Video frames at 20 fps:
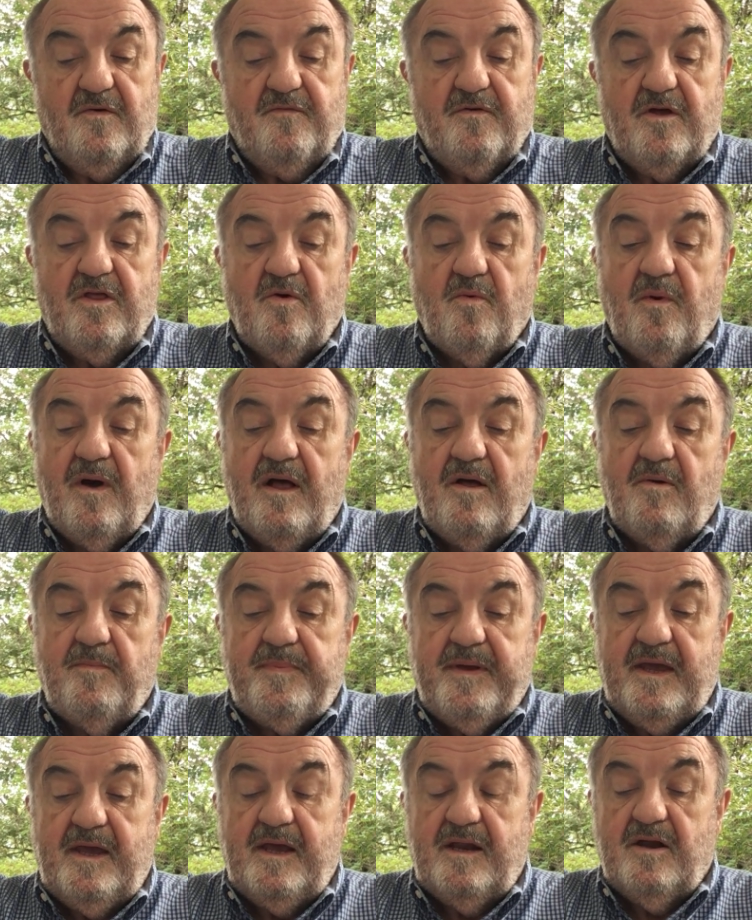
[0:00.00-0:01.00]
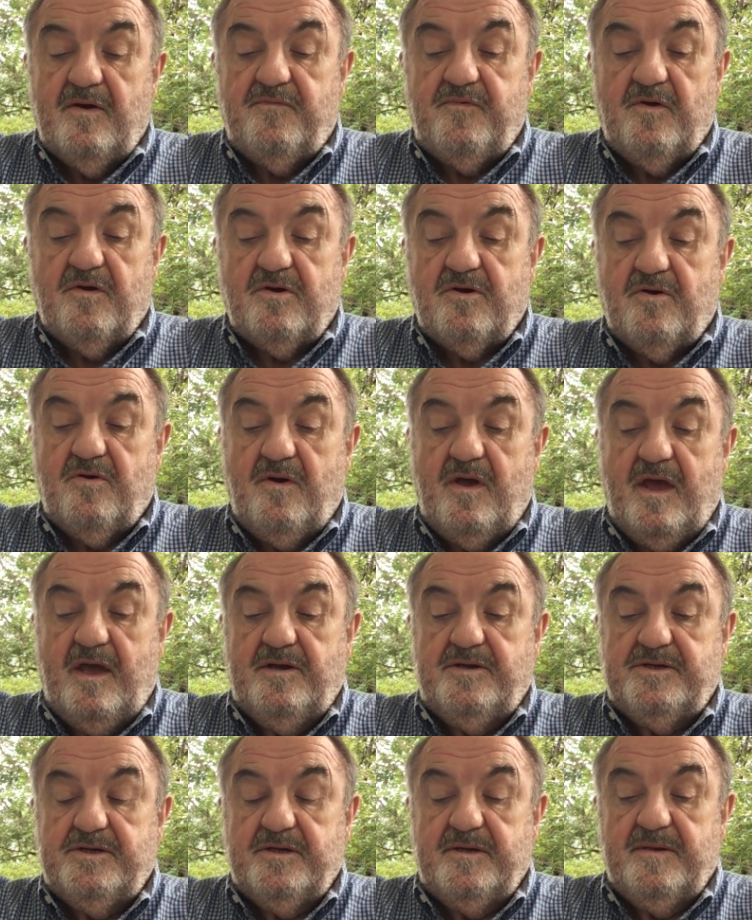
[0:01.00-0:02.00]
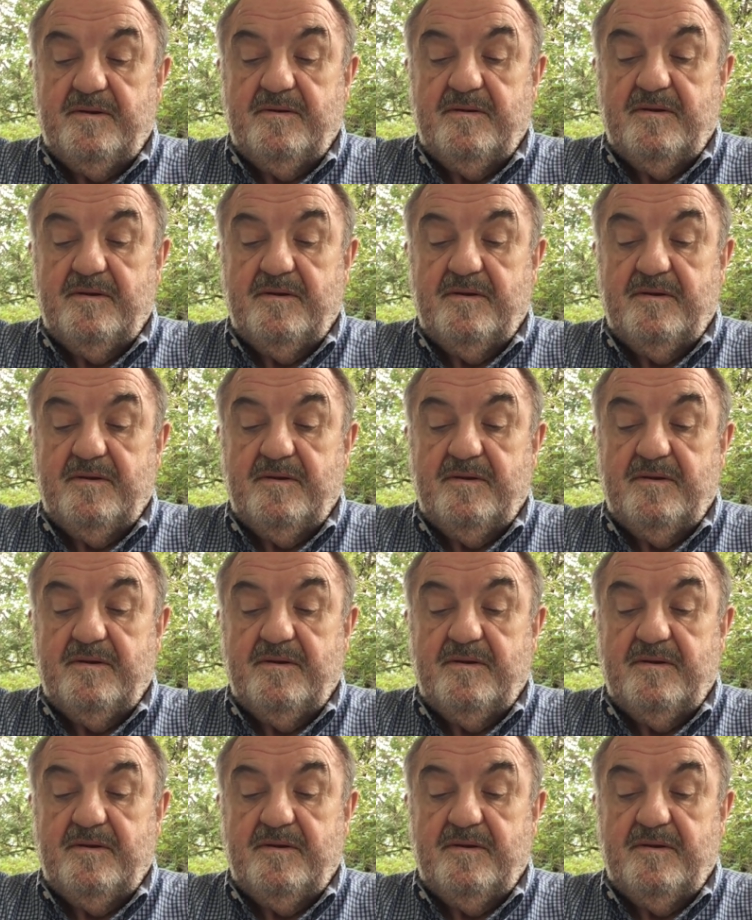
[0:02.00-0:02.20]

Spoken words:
For the well-being of your creation,